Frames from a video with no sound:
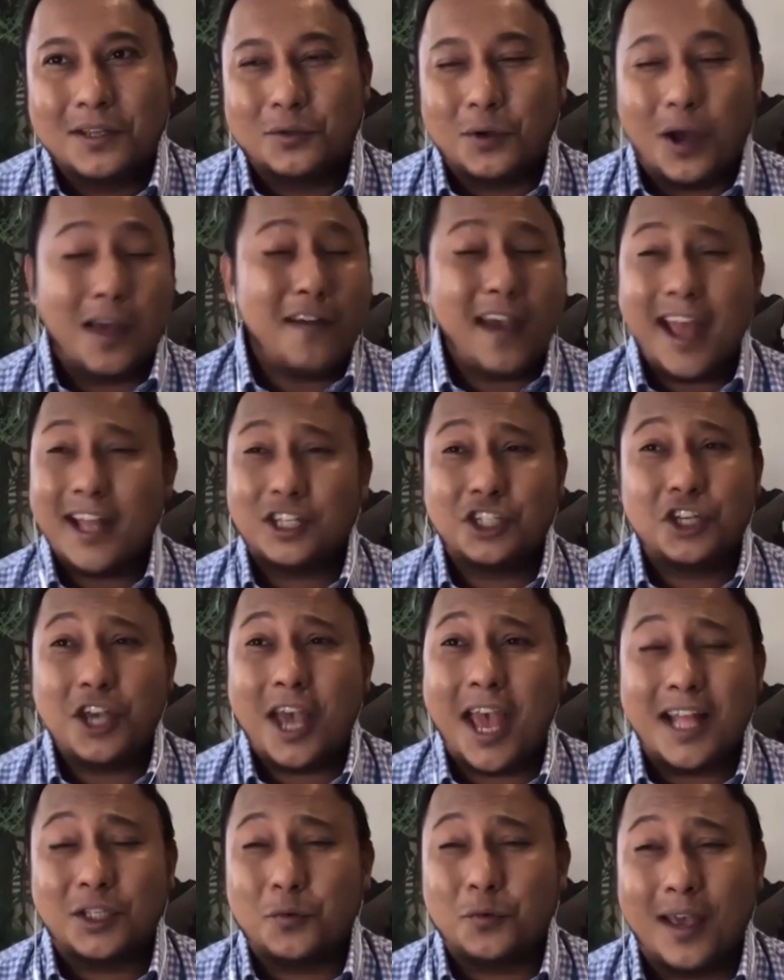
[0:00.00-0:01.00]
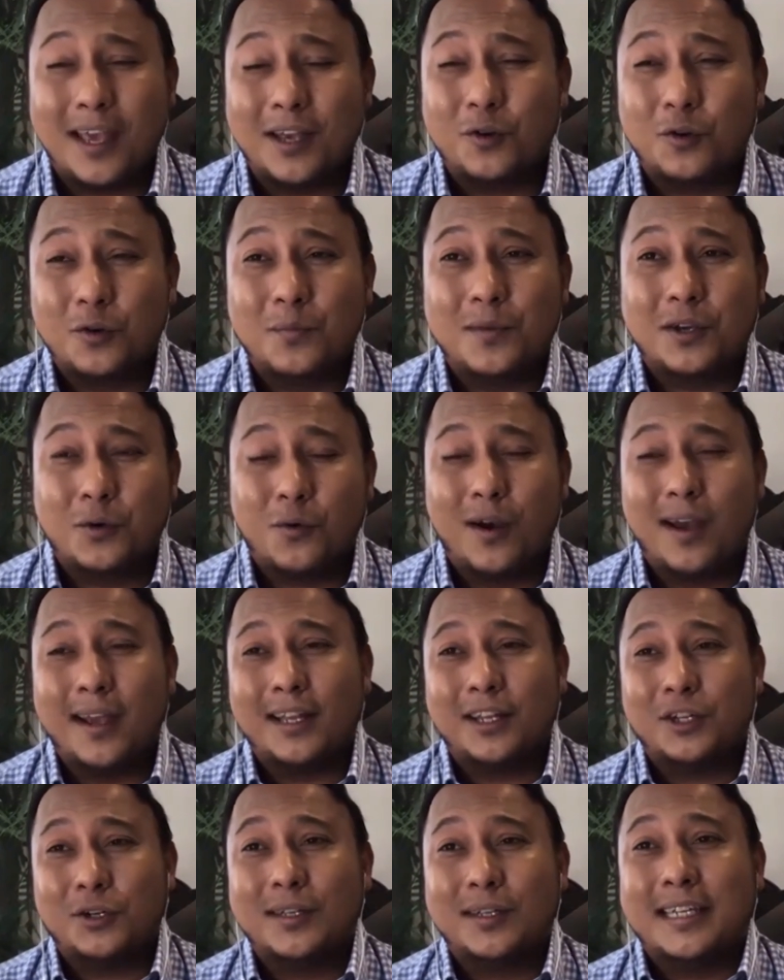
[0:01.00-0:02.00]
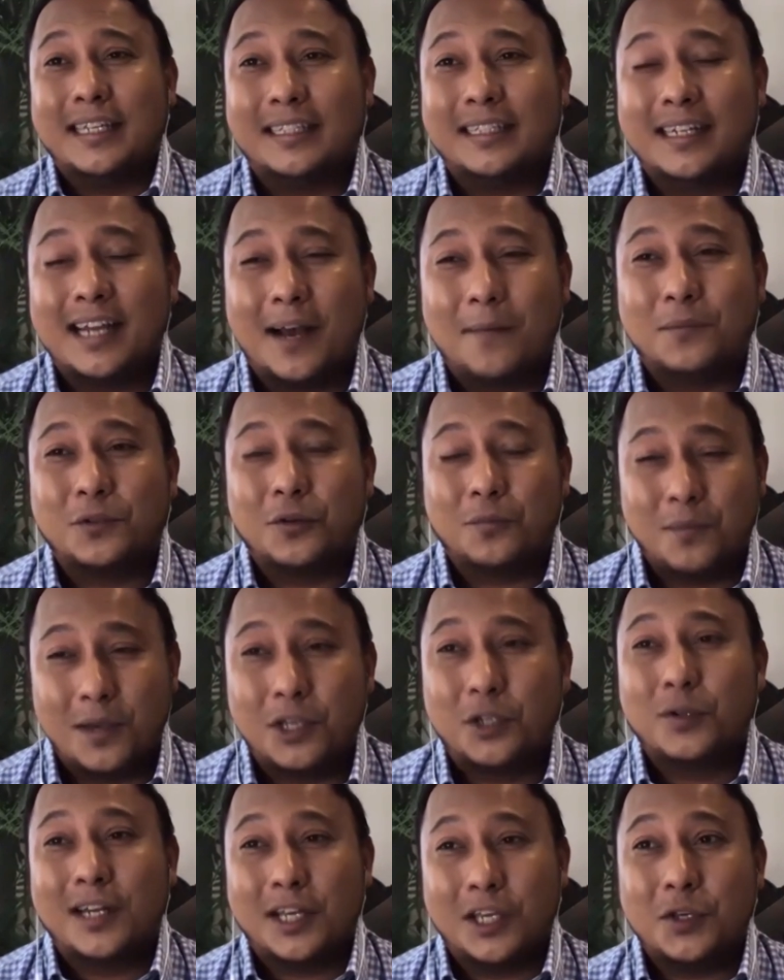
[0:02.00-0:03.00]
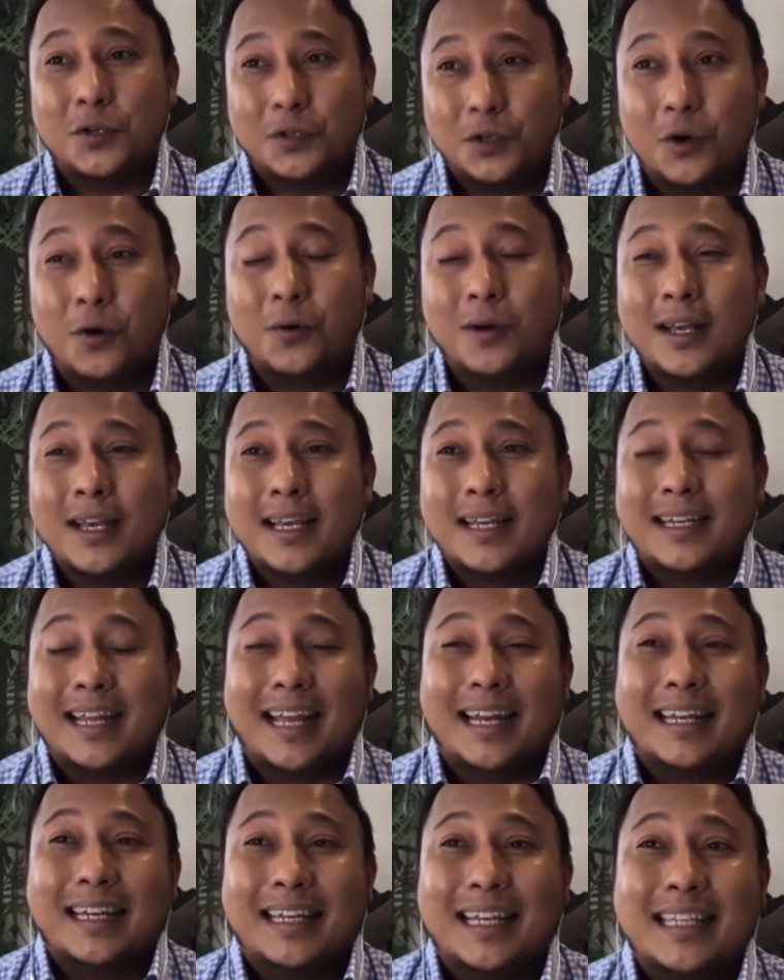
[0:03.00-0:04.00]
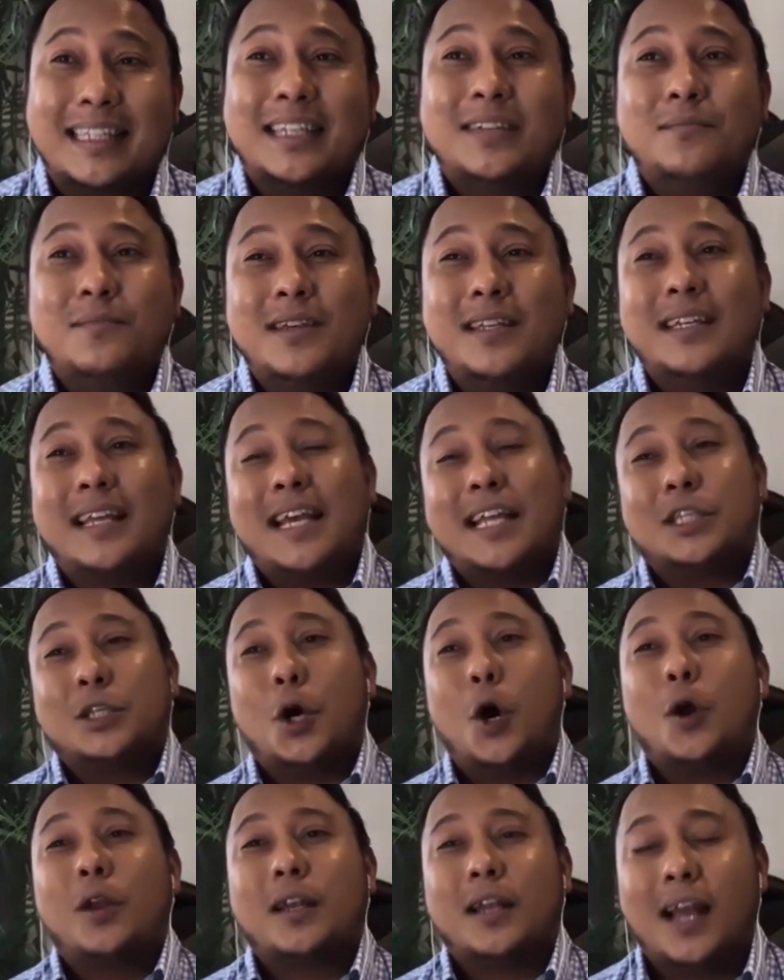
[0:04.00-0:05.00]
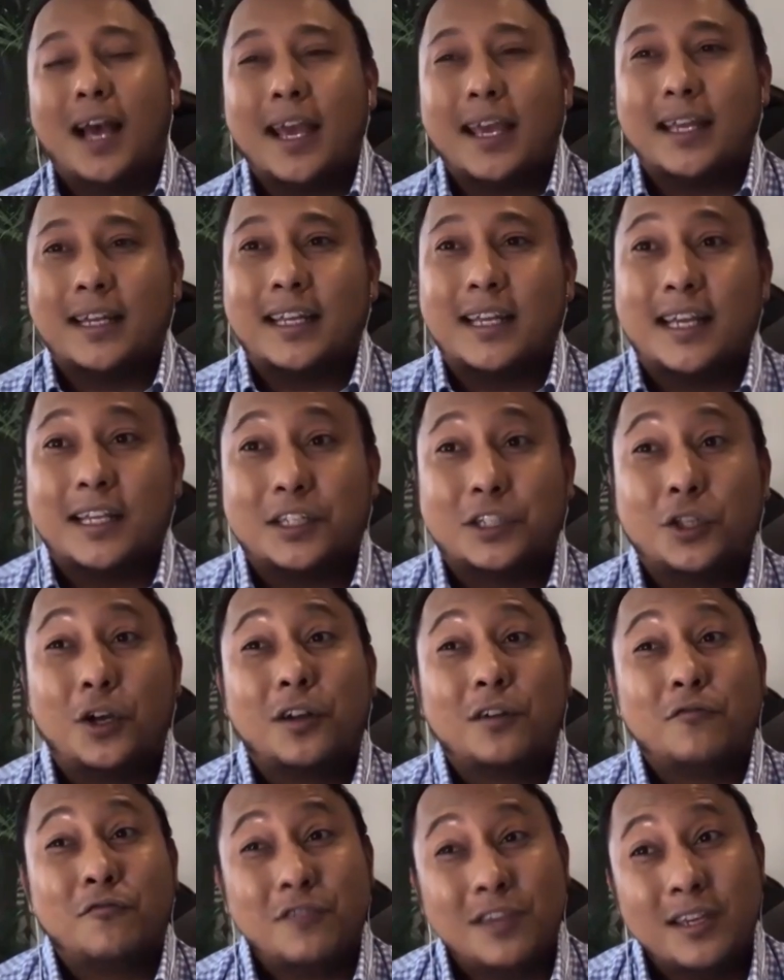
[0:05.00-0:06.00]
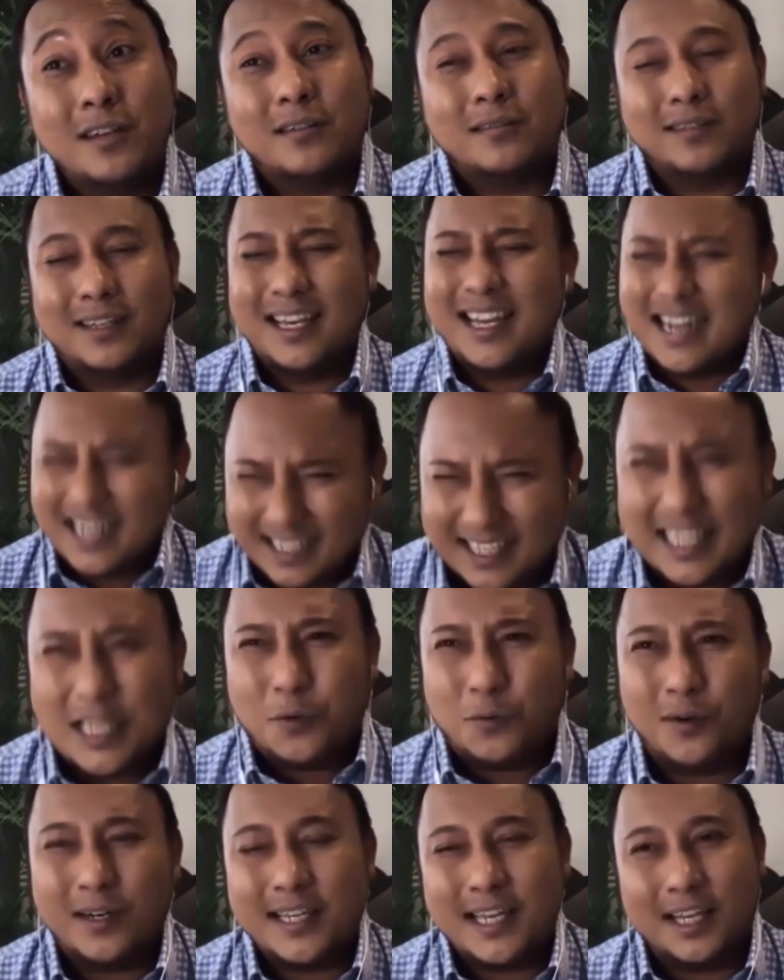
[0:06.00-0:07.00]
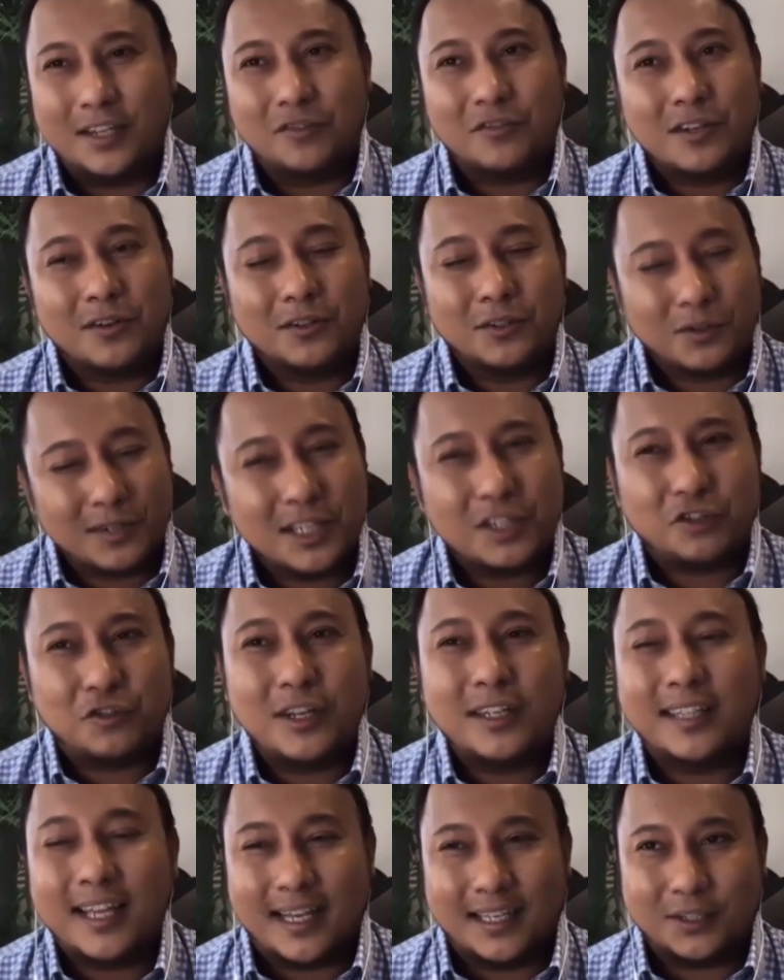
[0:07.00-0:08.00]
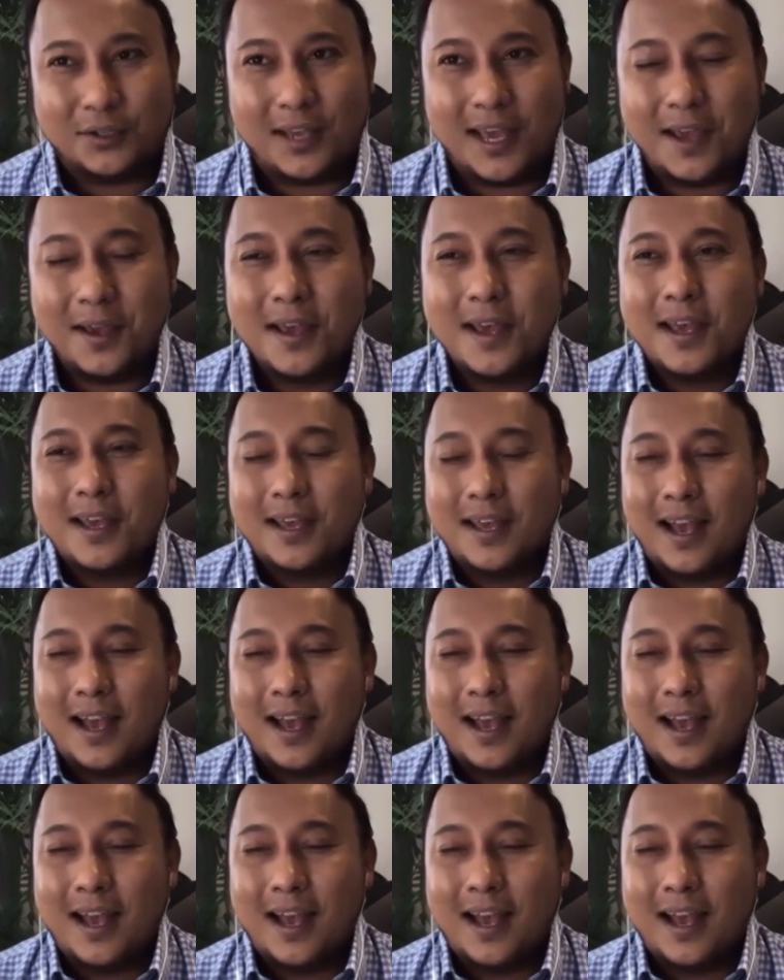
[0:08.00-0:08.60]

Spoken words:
So I've had chats where it could be quite, heated up. So make sure that that doesn't mean that it's online, it's not real. It is equally as real. So these three things, okay?